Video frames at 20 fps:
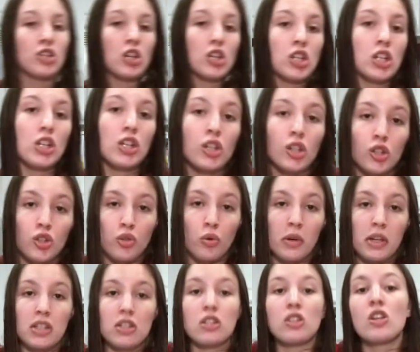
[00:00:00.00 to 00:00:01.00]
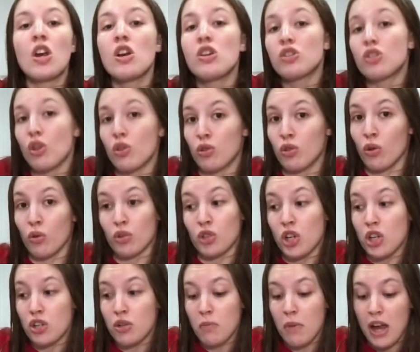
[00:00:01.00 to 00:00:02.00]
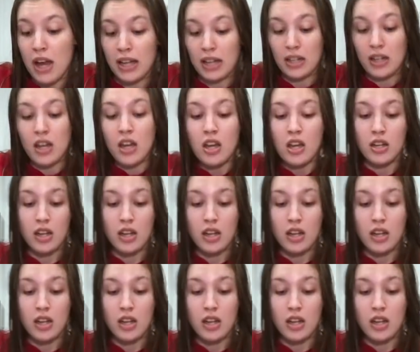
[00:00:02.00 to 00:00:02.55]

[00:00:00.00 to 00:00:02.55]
judging your choices, so don't judge mine.